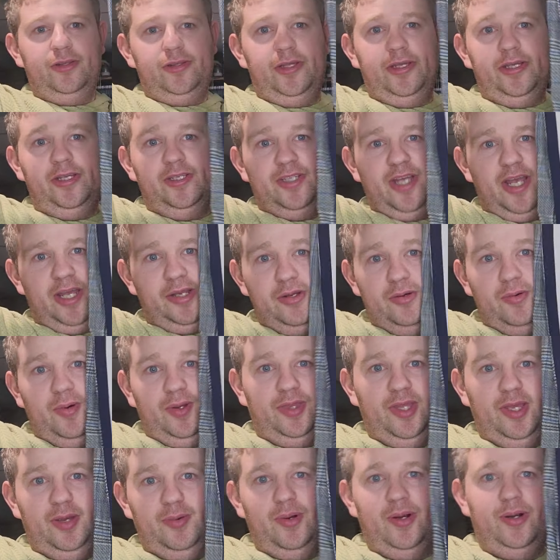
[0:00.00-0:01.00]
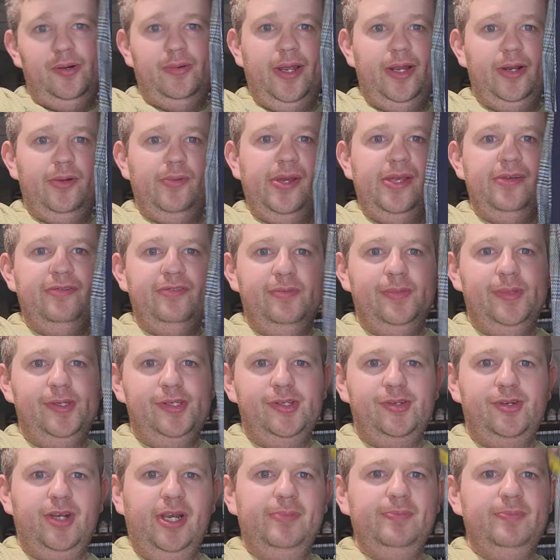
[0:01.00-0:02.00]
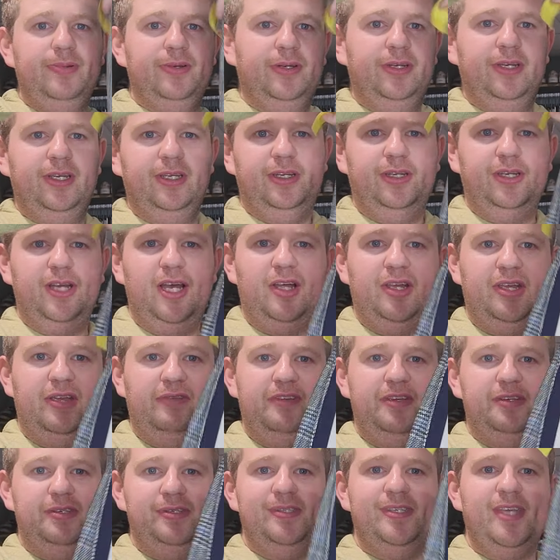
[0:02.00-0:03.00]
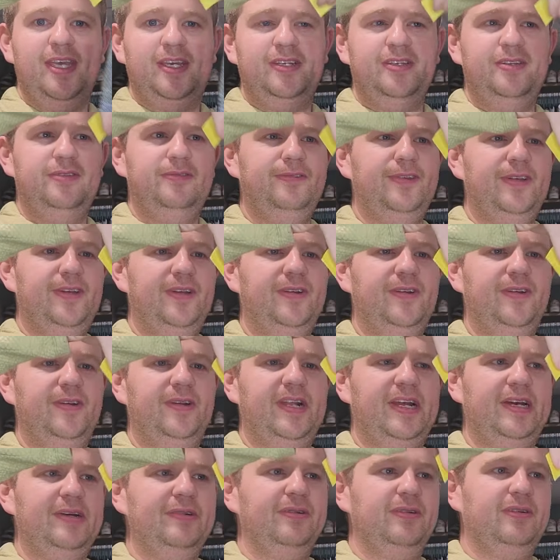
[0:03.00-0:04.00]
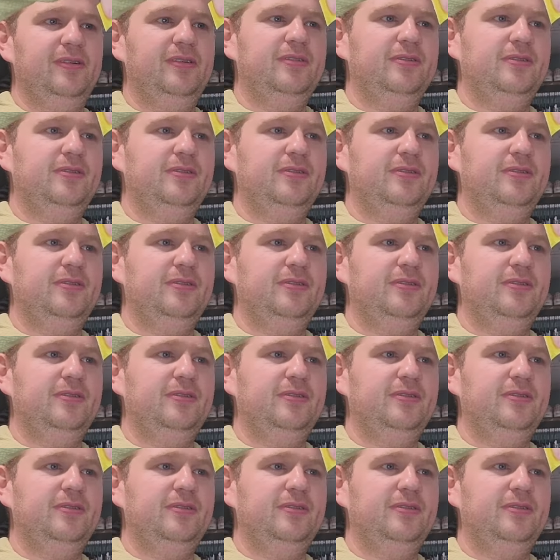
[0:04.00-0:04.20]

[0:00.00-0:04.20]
These I knew what they were right away from the stripe. I'll give you a second to figure it out.